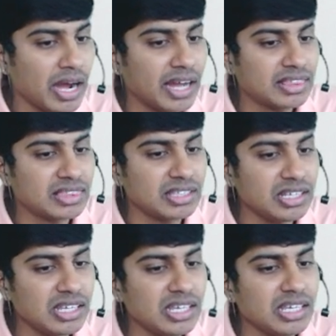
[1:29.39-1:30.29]
a
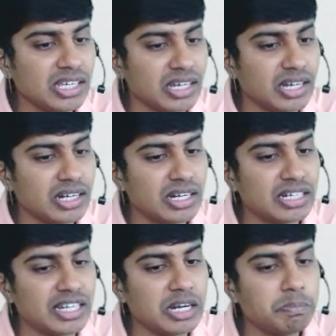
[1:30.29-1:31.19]
3-year
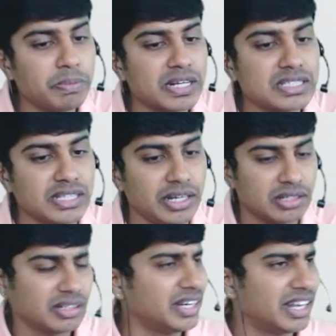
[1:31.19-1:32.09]
10%
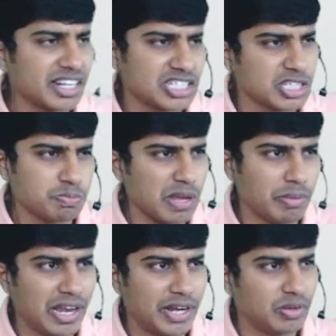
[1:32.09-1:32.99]
interest is
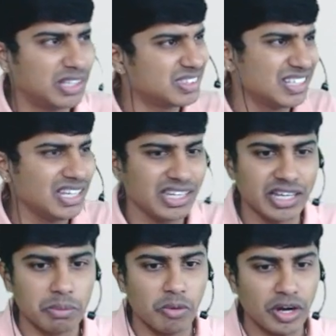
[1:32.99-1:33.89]
payable annually.
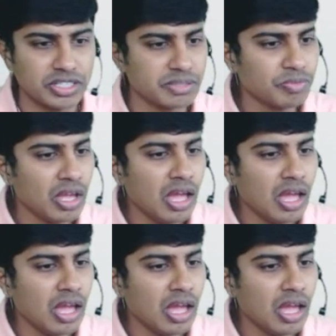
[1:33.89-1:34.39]
3-year bonds.